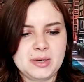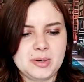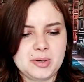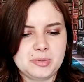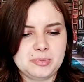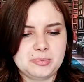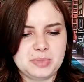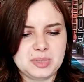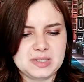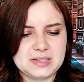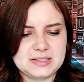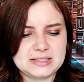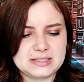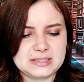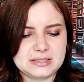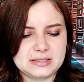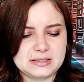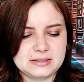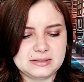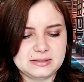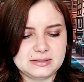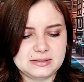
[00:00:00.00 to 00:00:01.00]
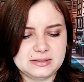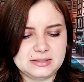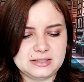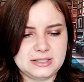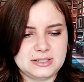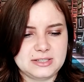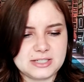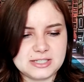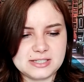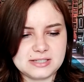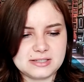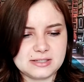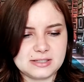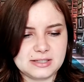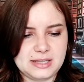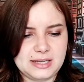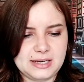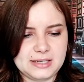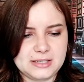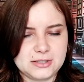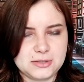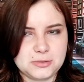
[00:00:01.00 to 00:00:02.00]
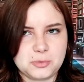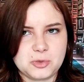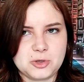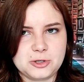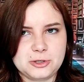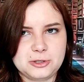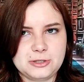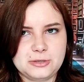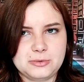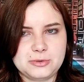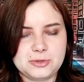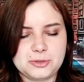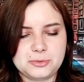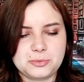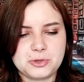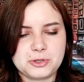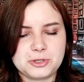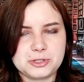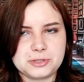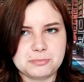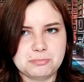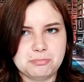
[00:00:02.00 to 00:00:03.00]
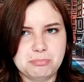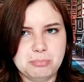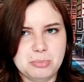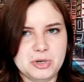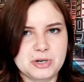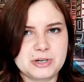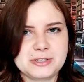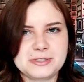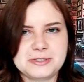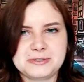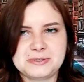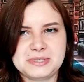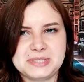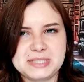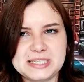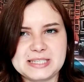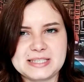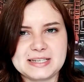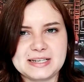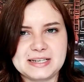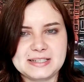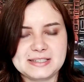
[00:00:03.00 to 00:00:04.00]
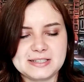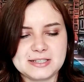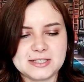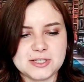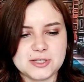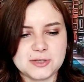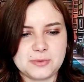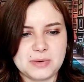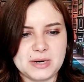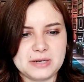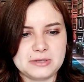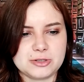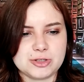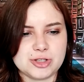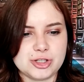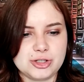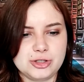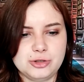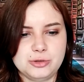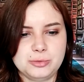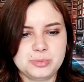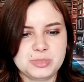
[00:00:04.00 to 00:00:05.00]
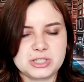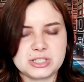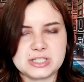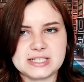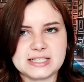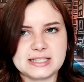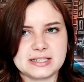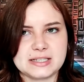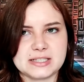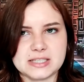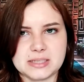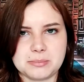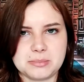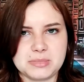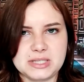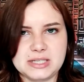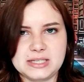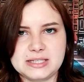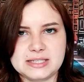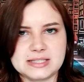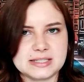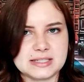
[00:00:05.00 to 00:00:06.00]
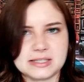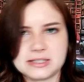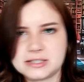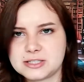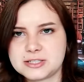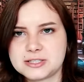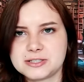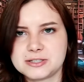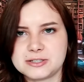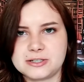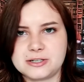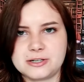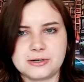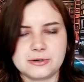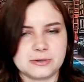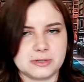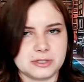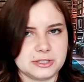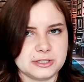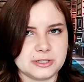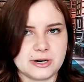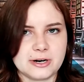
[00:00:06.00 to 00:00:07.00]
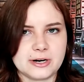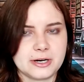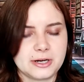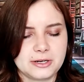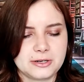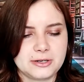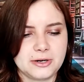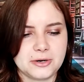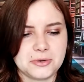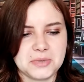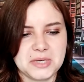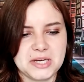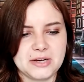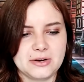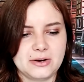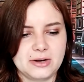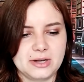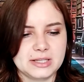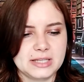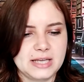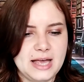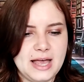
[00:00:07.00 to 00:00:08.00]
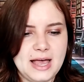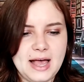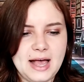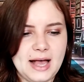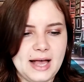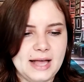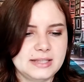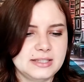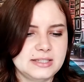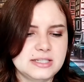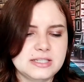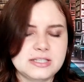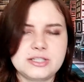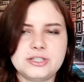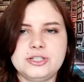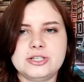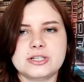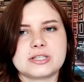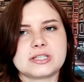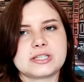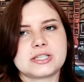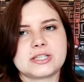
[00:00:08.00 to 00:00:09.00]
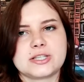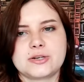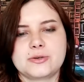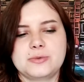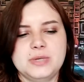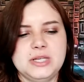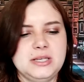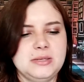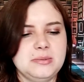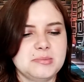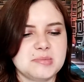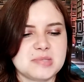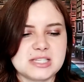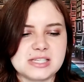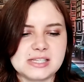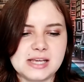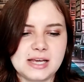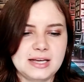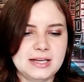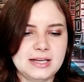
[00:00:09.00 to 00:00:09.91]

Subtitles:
but there's like the word murder in the title, so I assume there's like something sinister or dark going on, and this just screams